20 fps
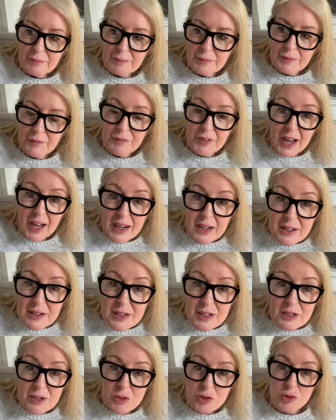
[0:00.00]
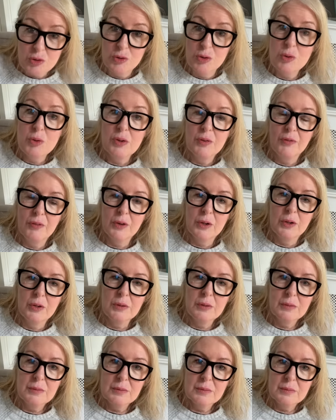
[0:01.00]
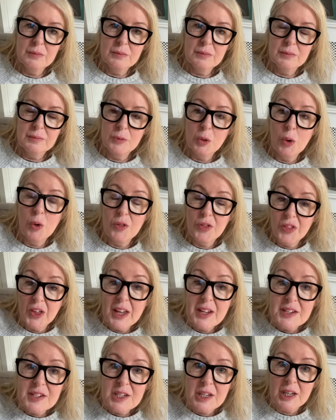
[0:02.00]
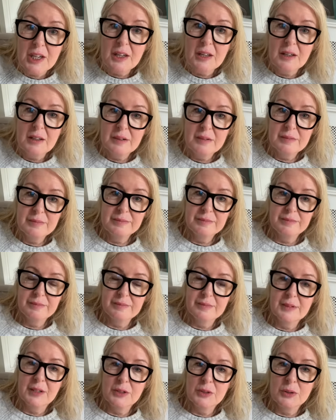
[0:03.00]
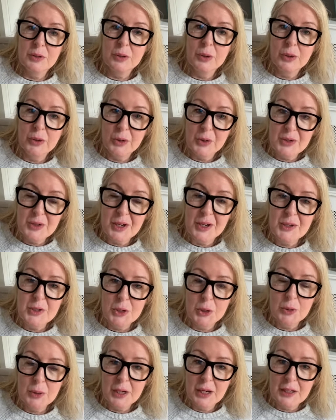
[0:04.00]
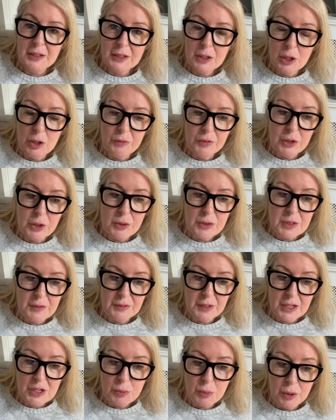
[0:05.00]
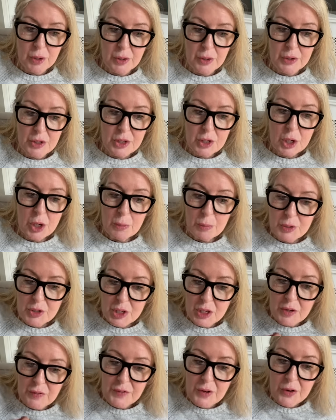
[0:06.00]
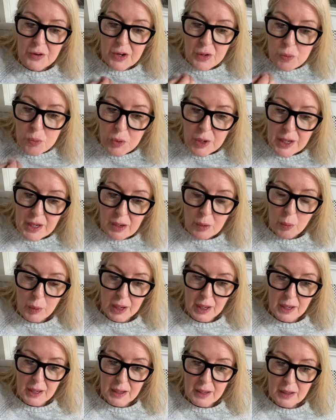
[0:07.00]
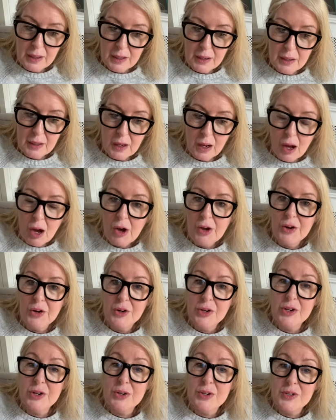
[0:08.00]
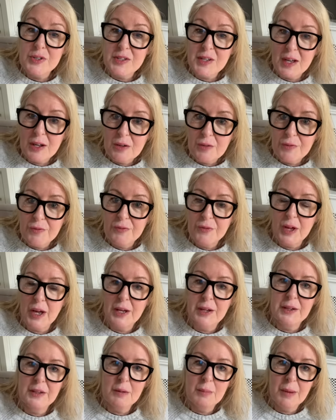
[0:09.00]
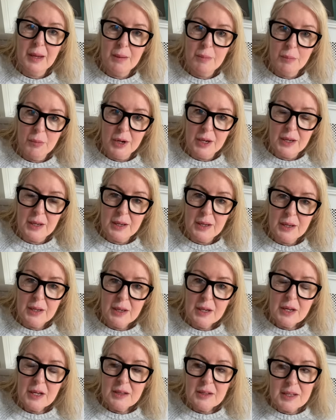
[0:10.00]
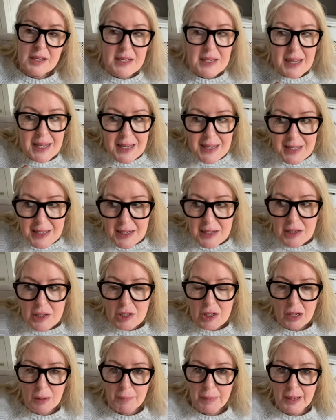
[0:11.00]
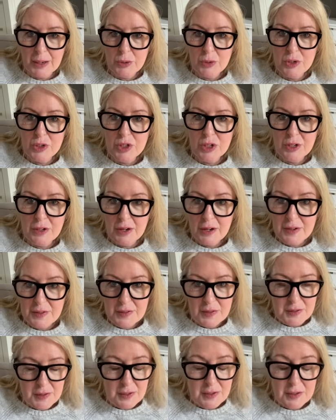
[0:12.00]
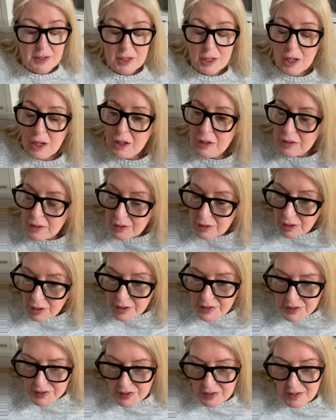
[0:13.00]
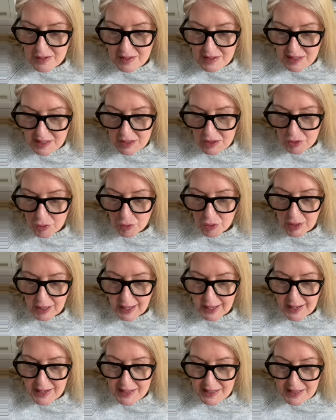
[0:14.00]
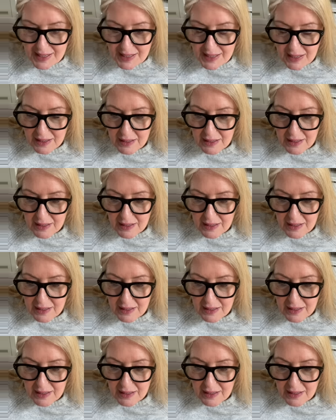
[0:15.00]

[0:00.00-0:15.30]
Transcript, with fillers: valid, truthful, authentic, although I don't like the overuse of that word, but in a very real way. Honour yourself and the memory. This isn't about the narcissist. The narcissist didn't create